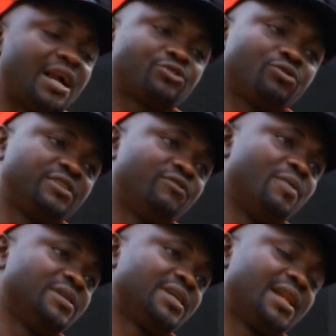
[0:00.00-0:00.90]
add something
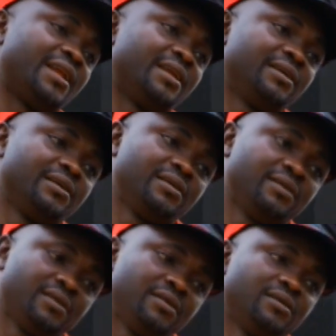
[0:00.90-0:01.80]
for my salary.
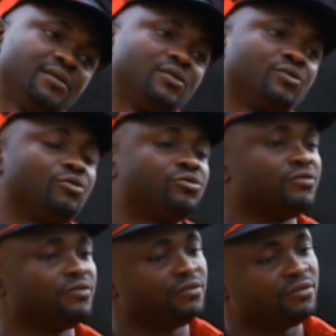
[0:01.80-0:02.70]

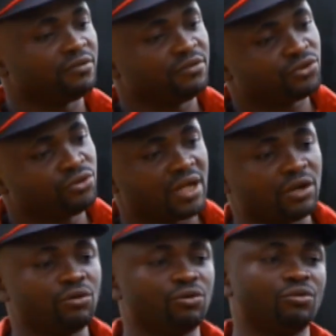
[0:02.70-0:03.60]
Because soon
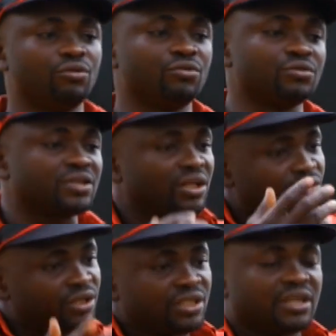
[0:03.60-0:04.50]
I will
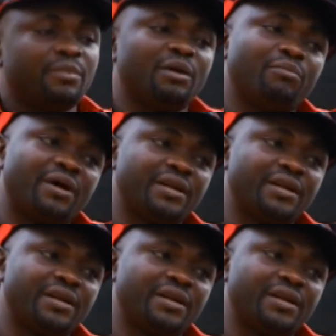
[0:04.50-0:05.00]
start to think about